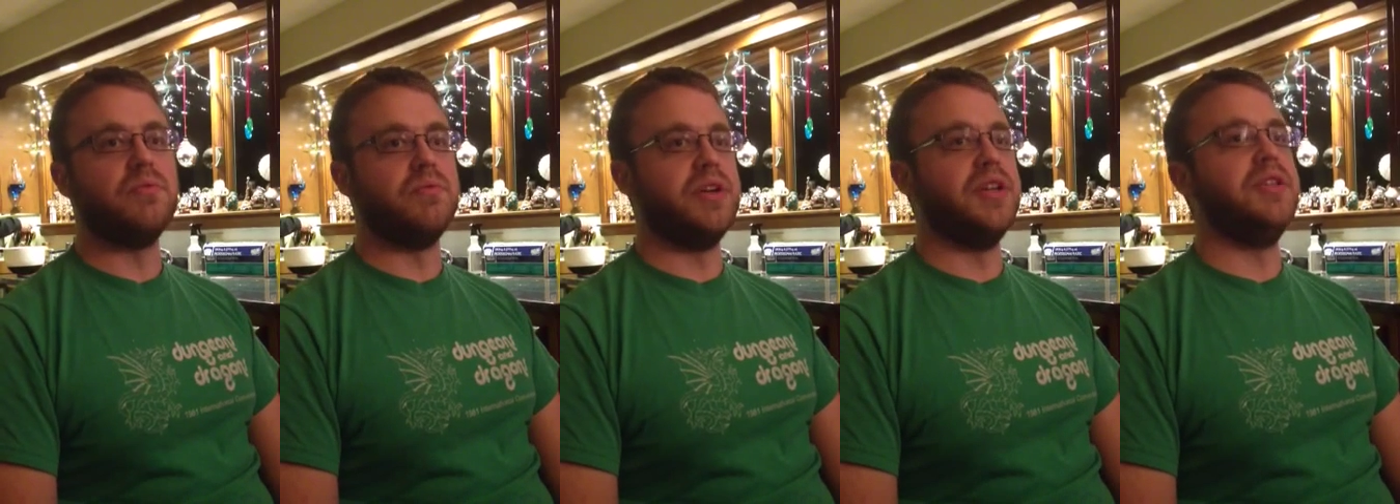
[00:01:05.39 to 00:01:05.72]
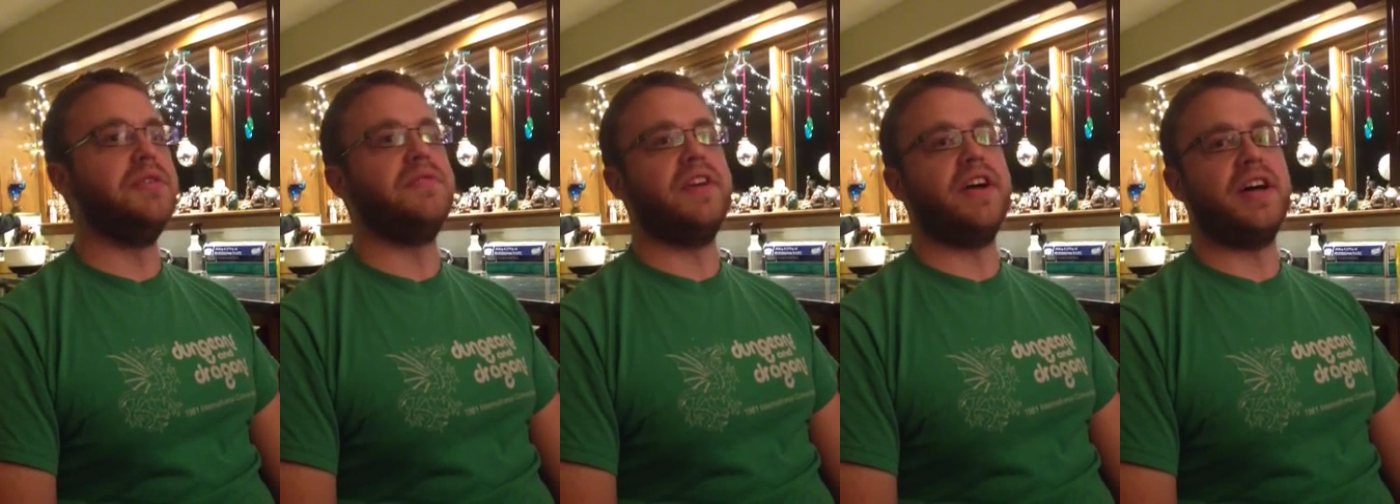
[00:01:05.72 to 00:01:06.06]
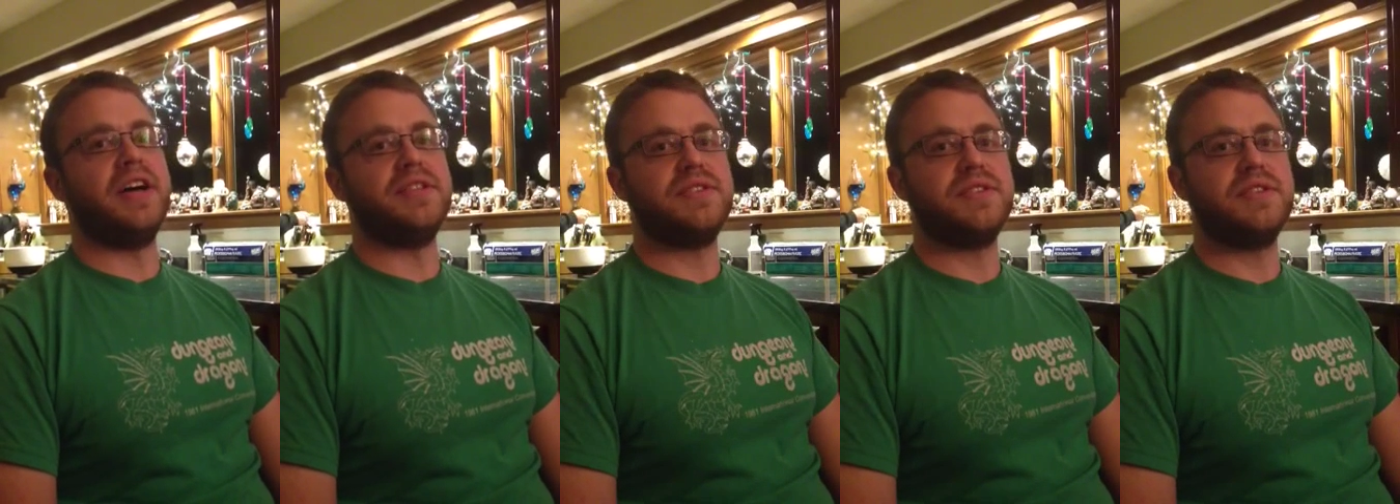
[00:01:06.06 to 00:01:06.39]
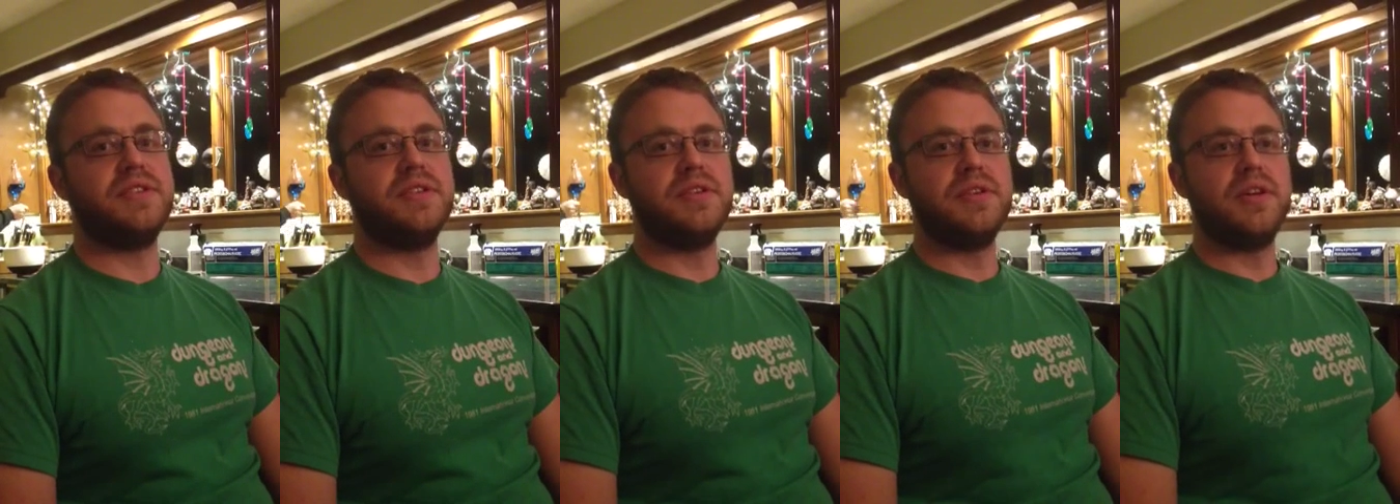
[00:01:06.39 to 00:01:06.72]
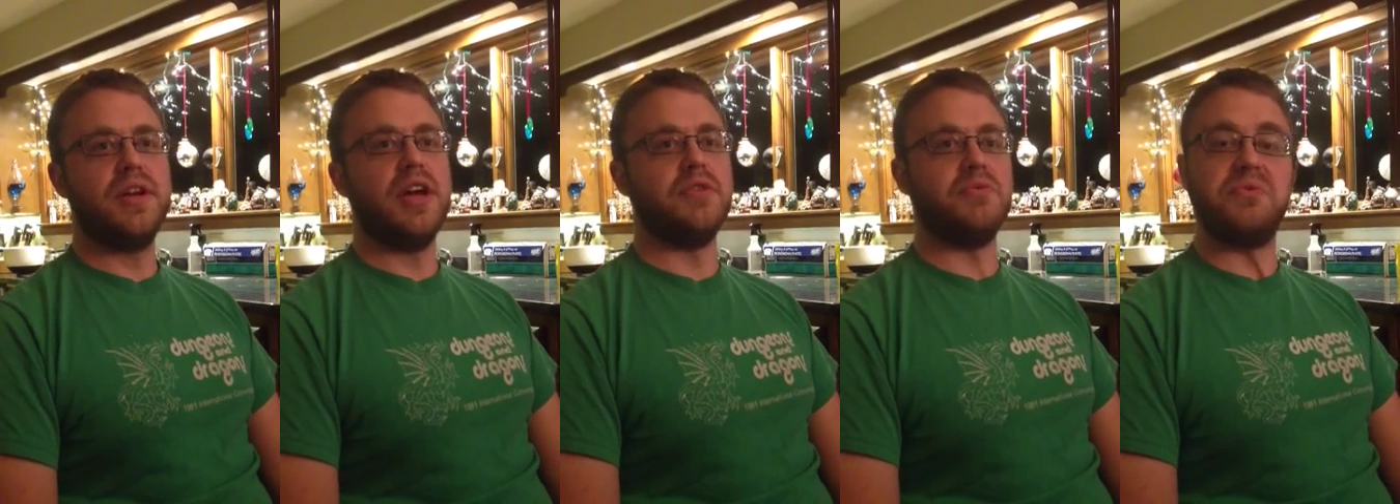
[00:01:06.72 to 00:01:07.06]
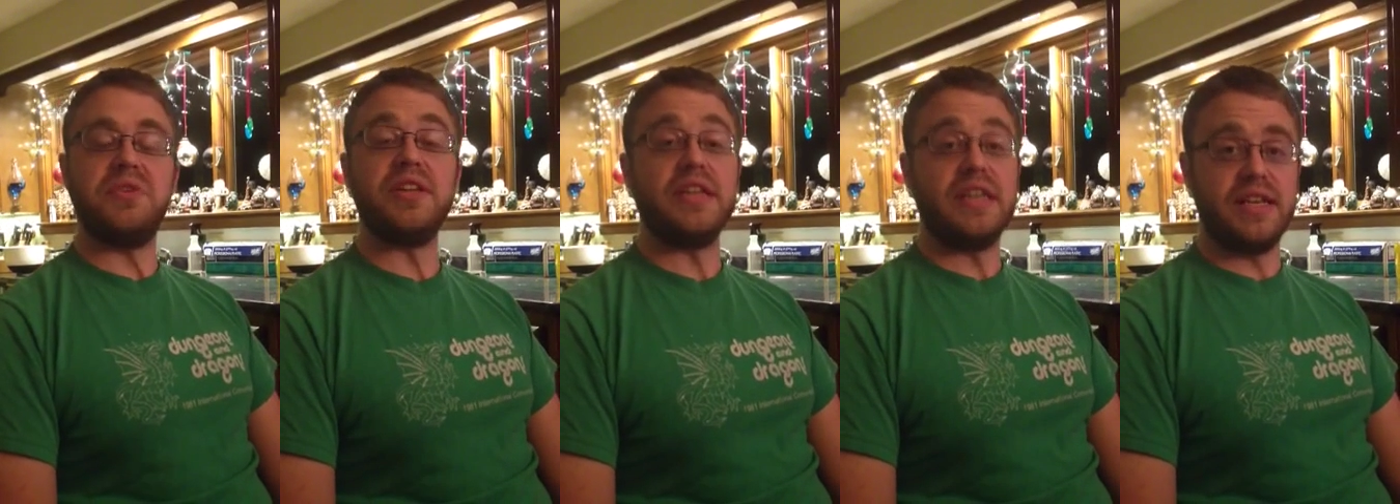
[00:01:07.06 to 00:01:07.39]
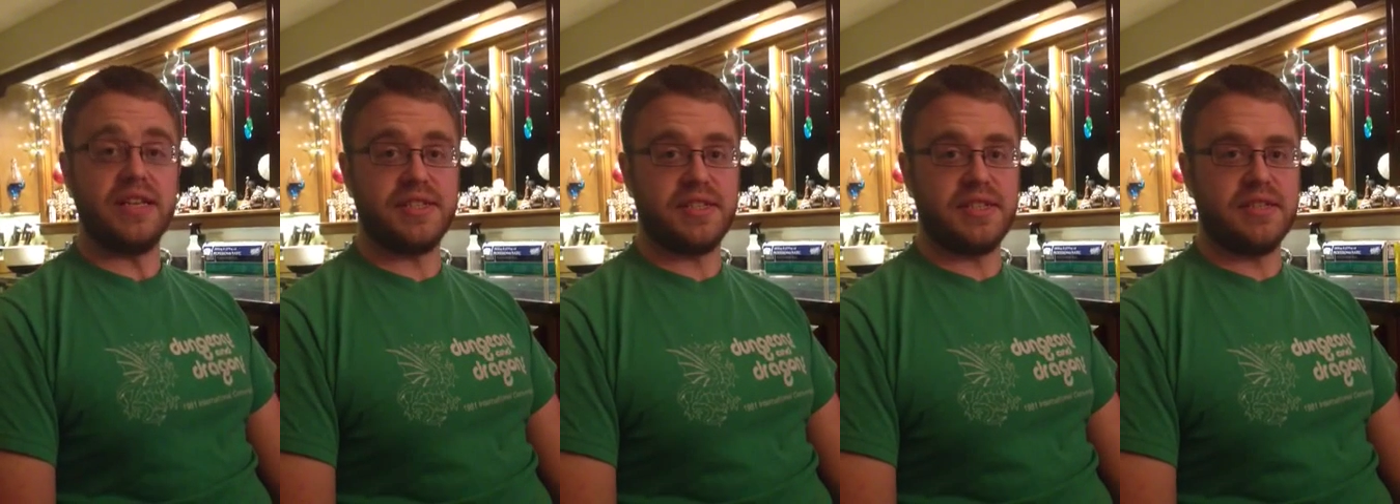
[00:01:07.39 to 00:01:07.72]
really fast and really easy.